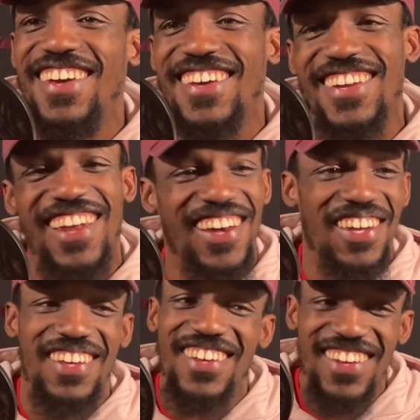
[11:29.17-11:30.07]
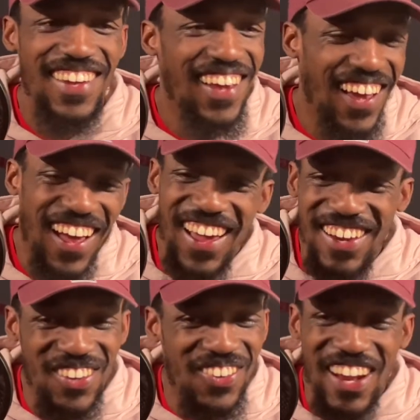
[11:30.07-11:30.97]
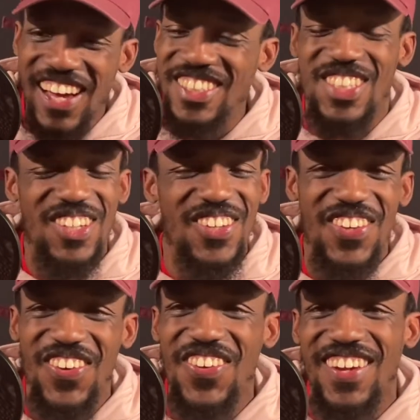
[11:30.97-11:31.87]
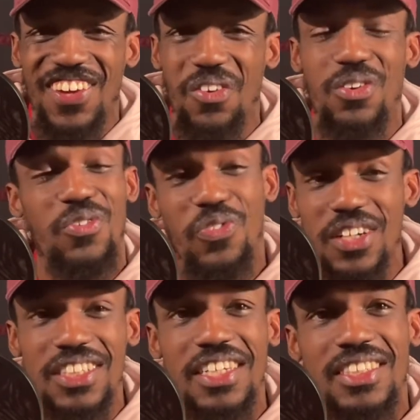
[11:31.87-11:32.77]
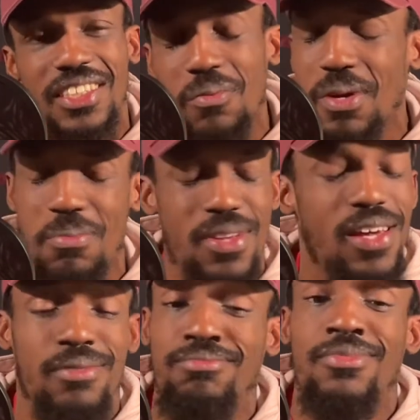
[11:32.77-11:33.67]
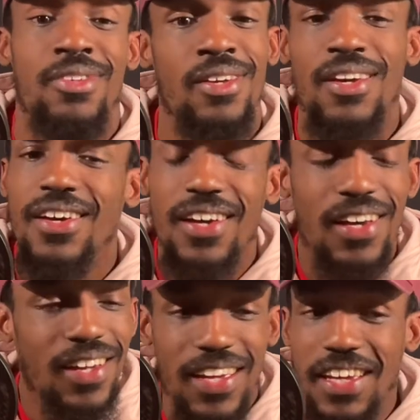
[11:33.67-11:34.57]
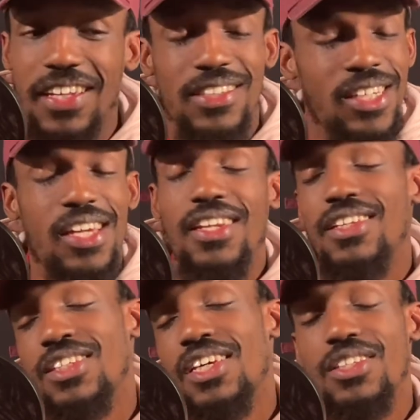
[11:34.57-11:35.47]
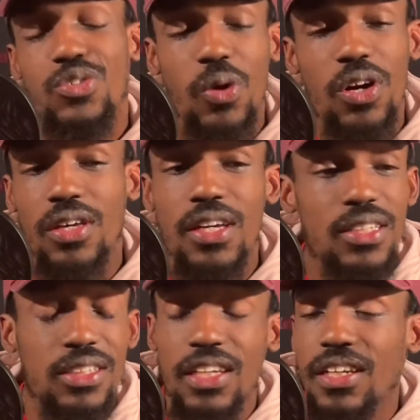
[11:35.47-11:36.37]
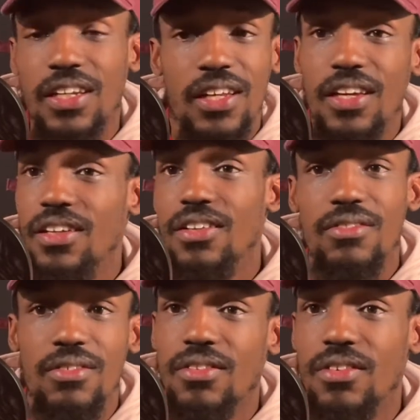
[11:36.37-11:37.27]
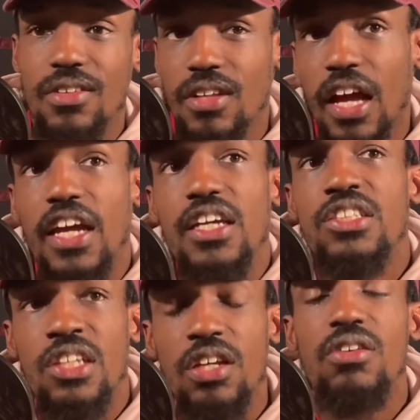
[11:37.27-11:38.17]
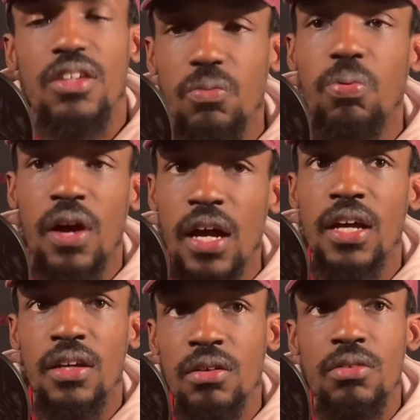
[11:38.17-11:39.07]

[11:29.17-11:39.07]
like I ain't gonna lie to you. Like the footage they sent me, I'm like, he 10, 12 years in, and he's literally probably